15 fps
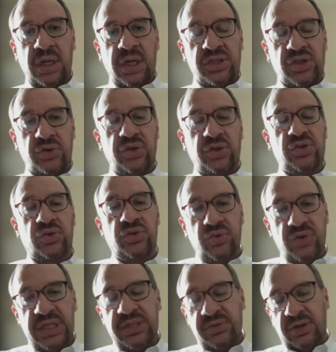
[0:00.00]
So you
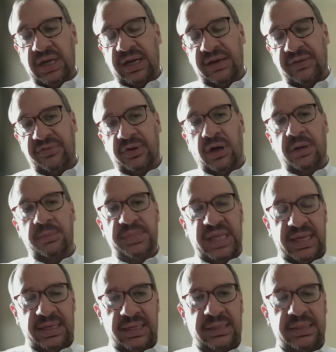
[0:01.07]
need to have
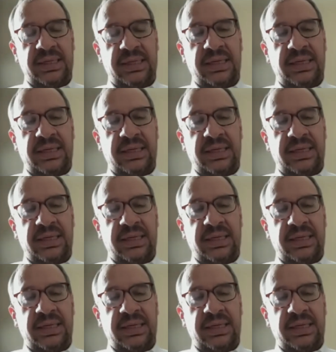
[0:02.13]
updated